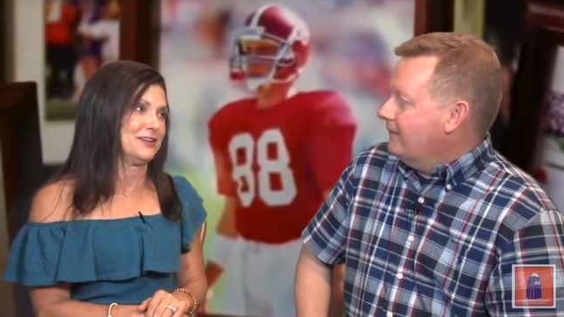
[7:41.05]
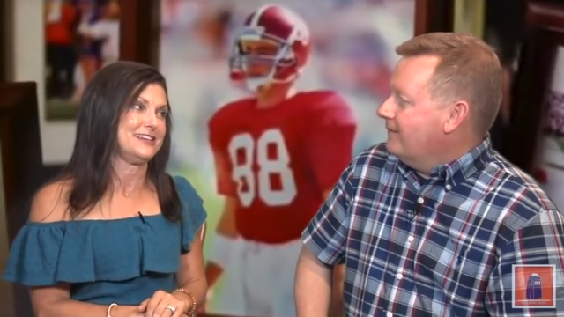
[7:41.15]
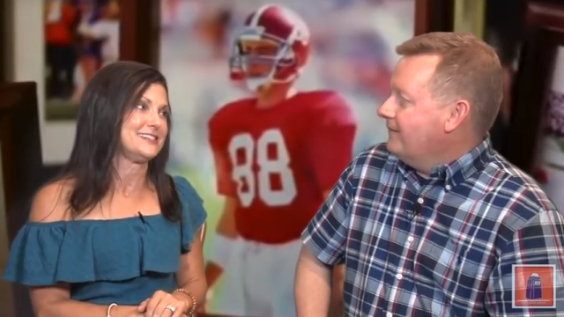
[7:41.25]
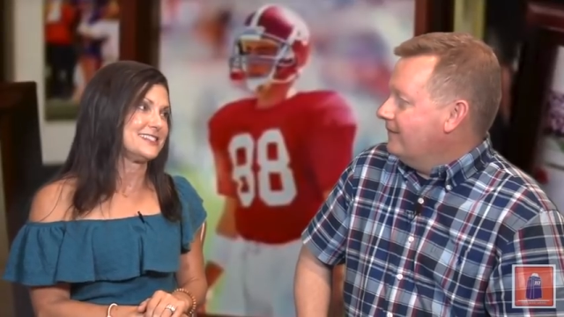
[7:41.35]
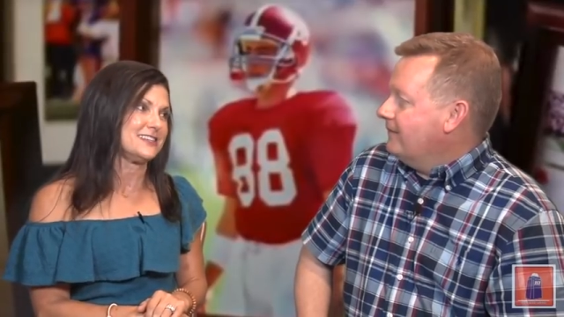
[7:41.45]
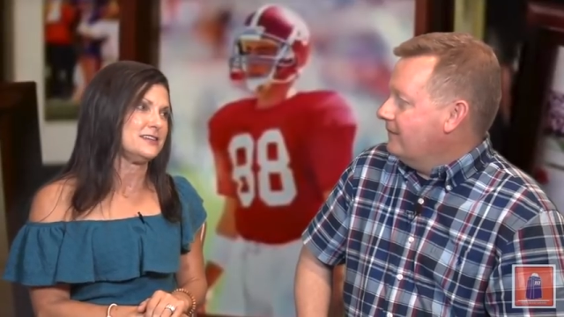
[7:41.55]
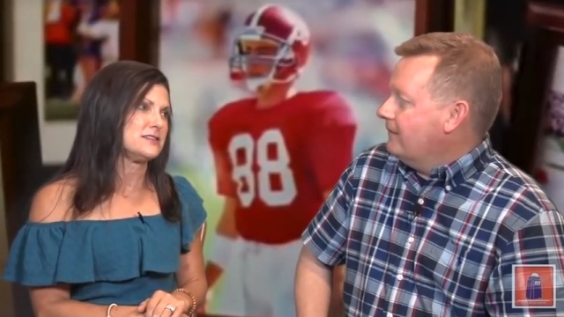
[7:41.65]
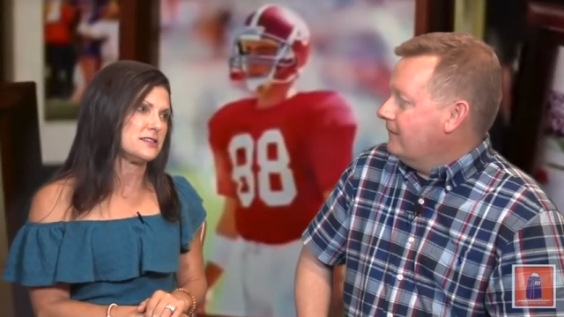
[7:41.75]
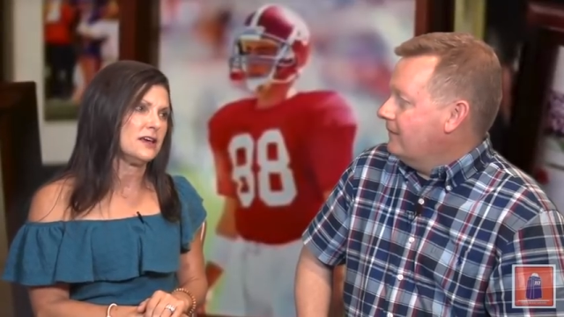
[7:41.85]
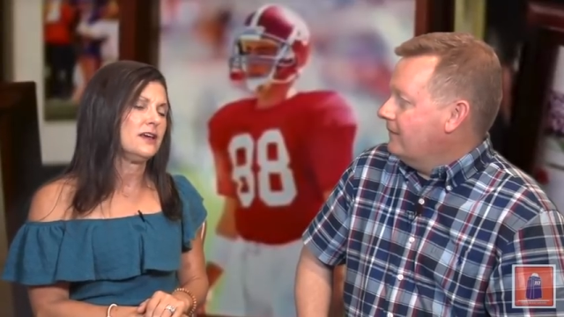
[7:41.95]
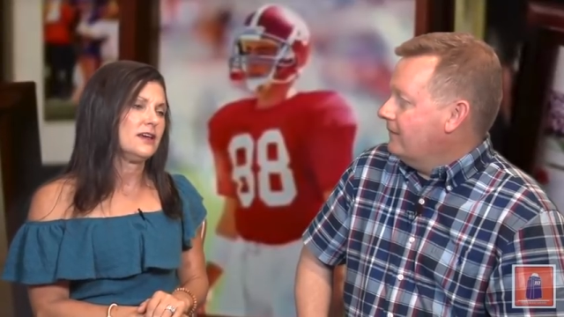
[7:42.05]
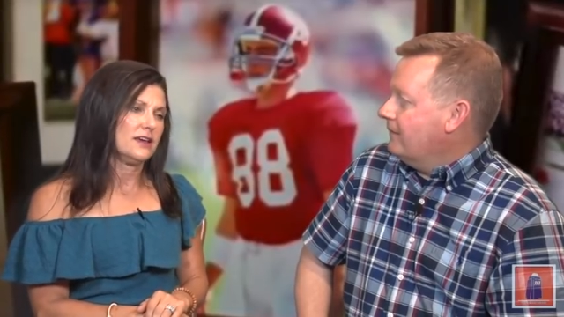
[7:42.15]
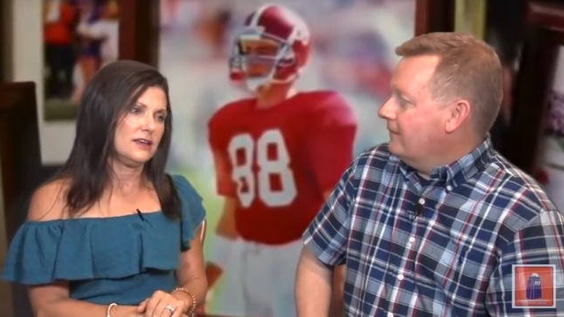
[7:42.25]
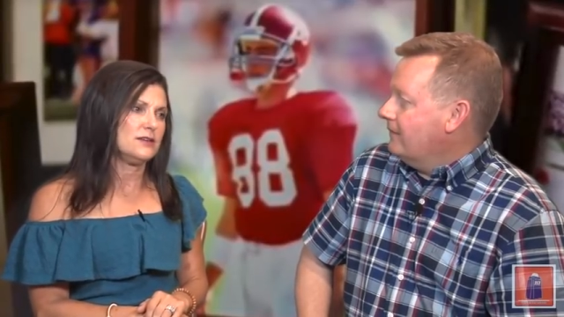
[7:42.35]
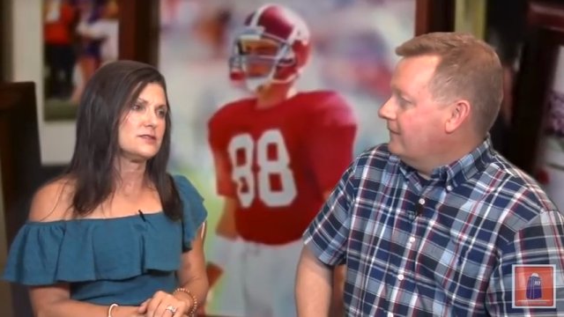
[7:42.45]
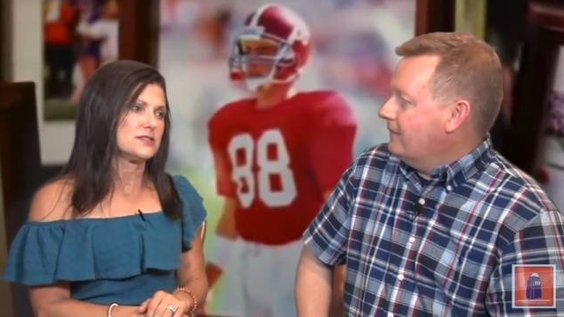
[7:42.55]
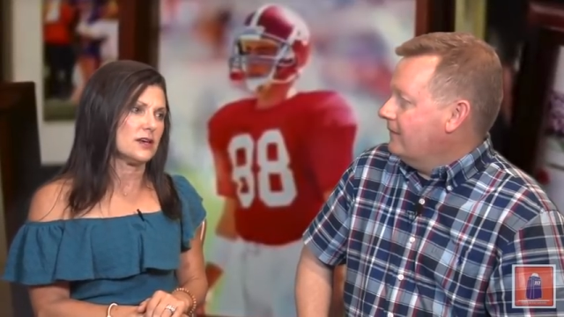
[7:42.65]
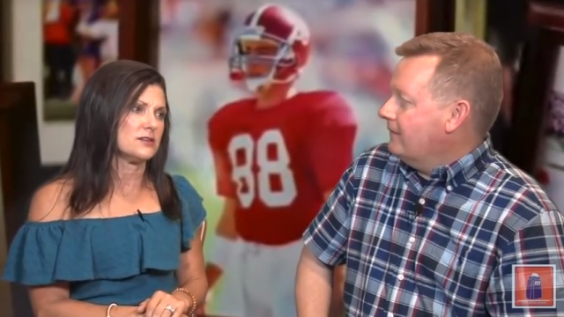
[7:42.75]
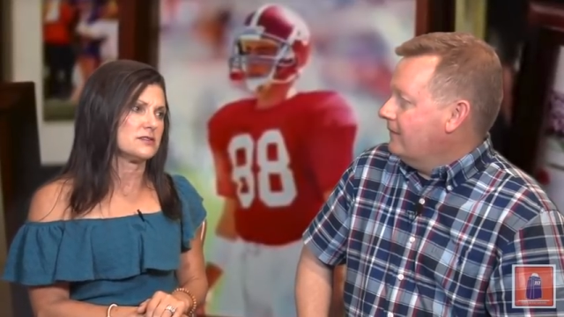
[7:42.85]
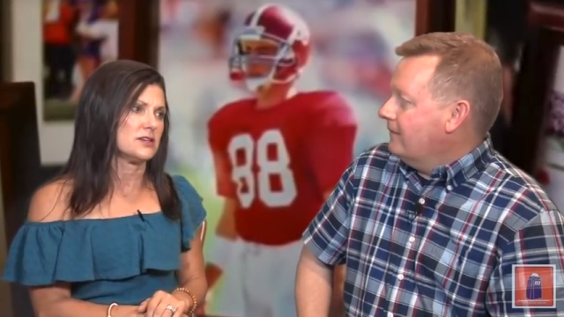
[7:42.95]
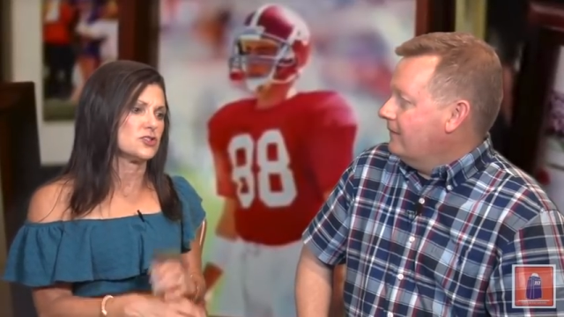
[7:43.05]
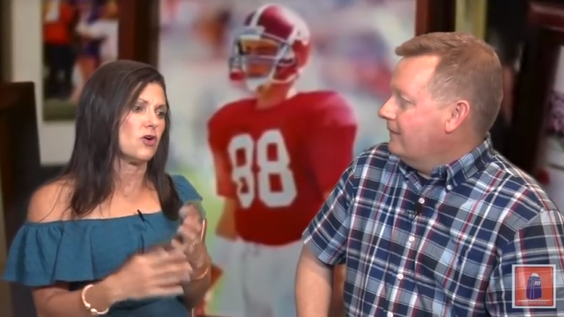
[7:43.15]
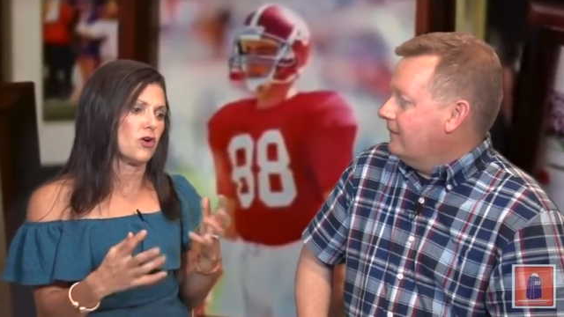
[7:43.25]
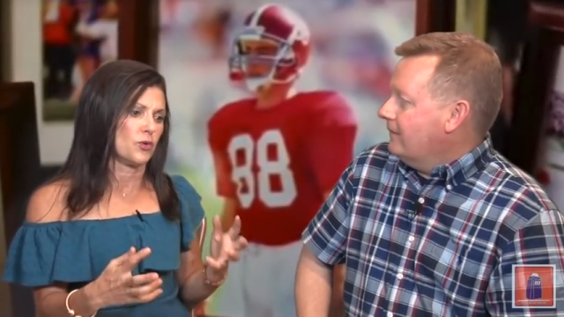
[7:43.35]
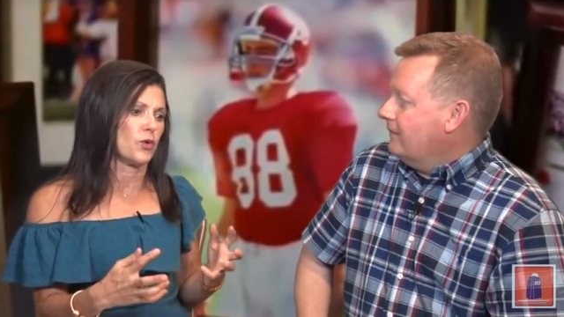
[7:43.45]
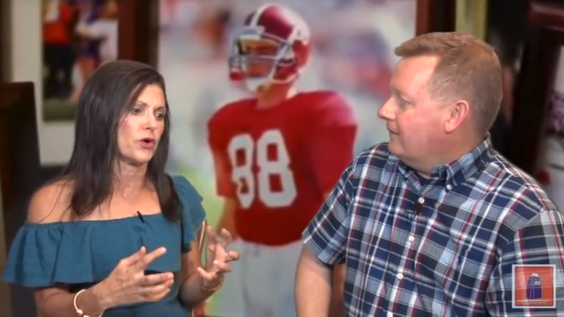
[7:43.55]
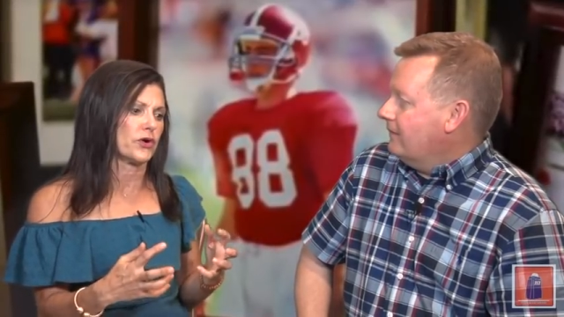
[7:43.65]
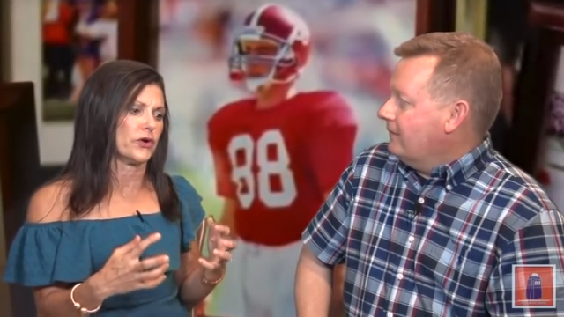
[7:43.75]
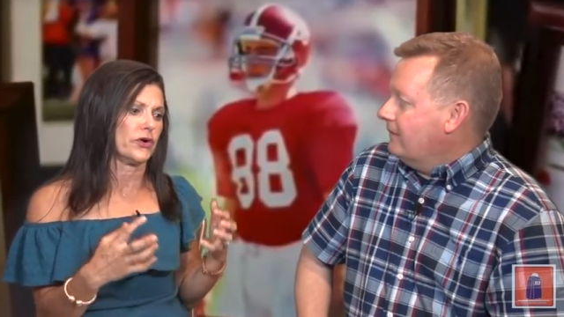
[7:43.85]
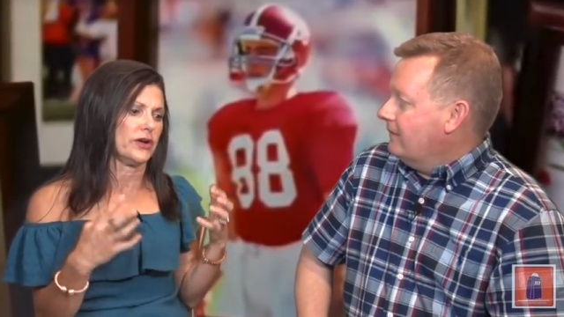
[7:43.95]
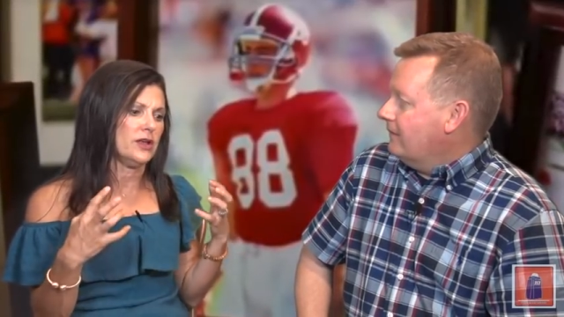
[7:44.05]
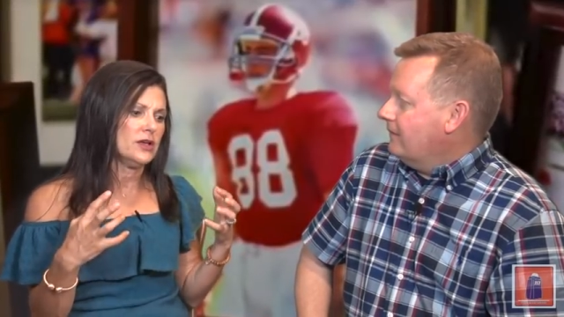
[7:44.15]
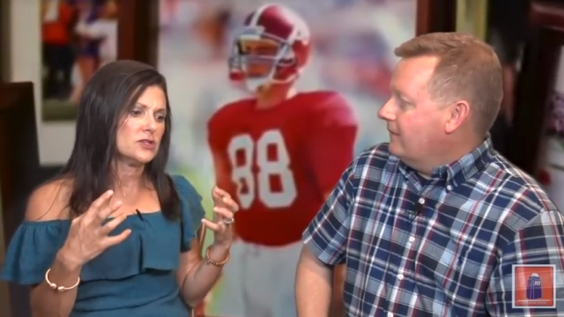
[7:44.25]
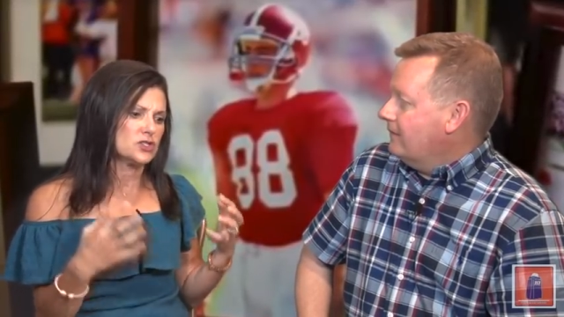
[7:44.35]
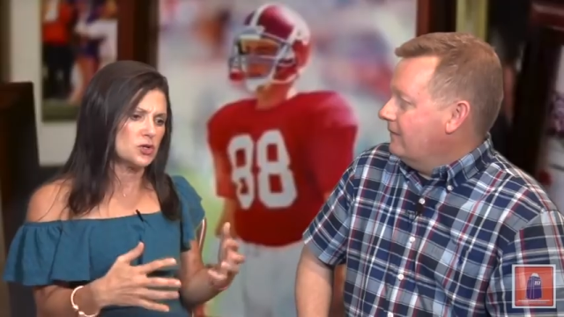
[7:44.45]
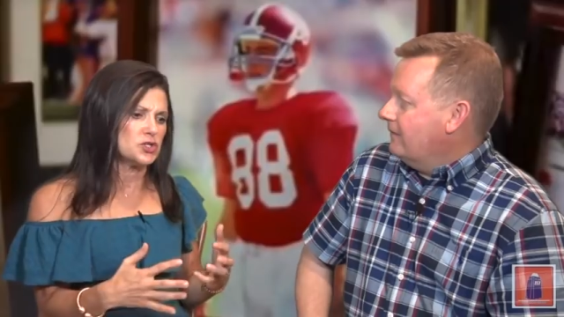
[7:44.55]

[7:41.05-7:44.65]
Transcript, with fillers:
Speaker 1: He's he's he's such a hard worker and so